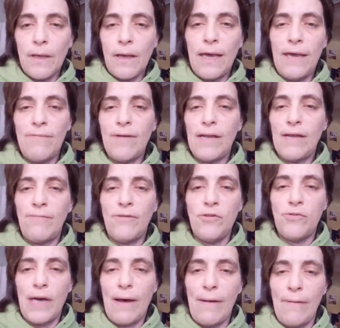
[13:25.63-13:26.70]
even if you
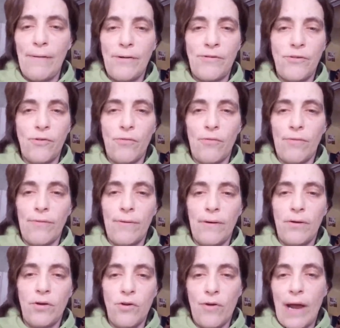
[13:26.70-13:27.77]
tell the truth,
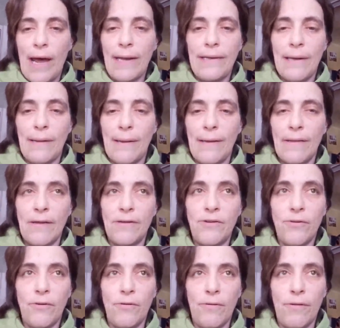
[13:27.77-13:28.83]
you're not telling the
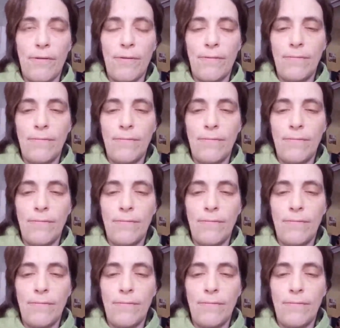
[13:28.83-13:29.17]
truth.